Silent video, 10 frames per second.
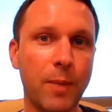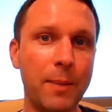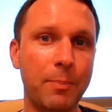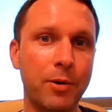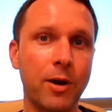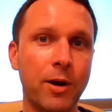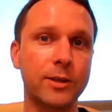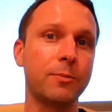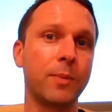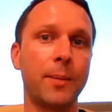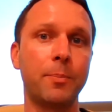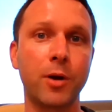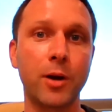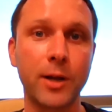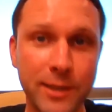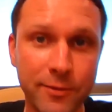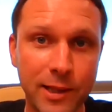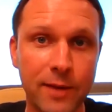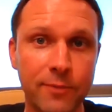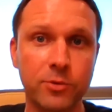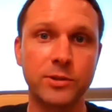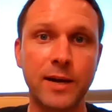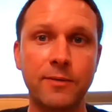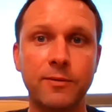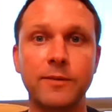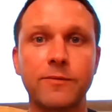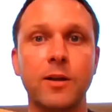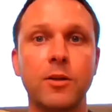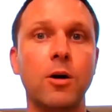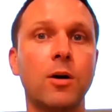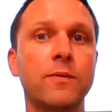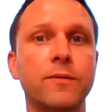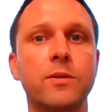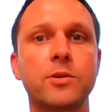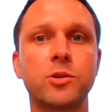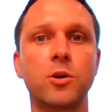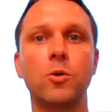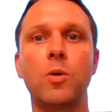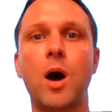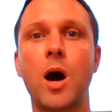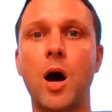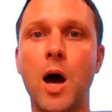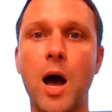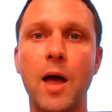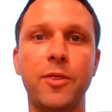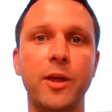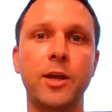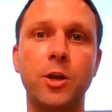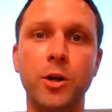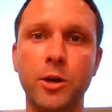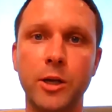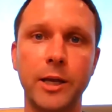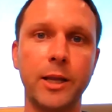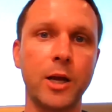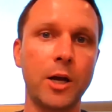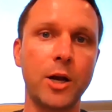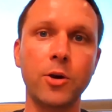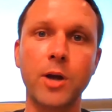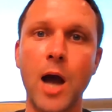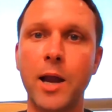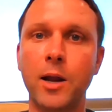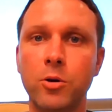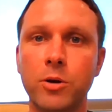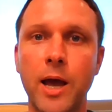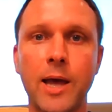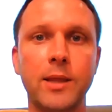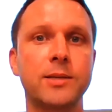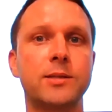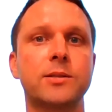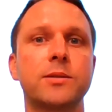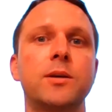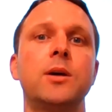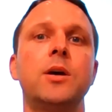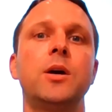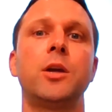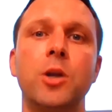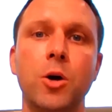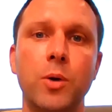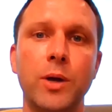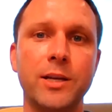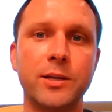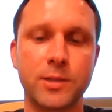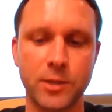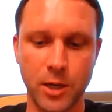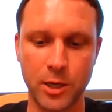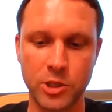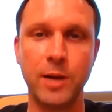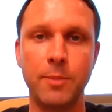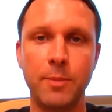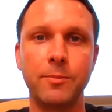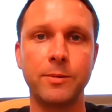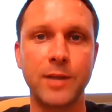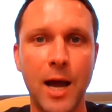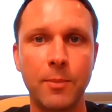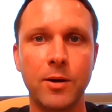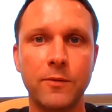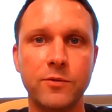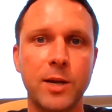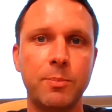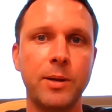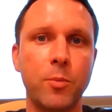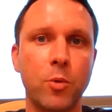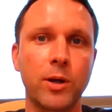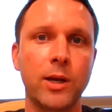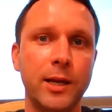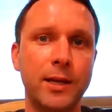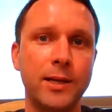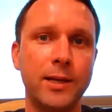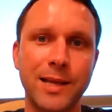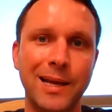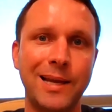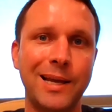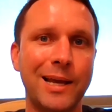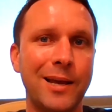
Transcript: my productivity levels definitely fell off. So I think another guy to look at this, is Jamie Dimon of J.P. Morgan. He is like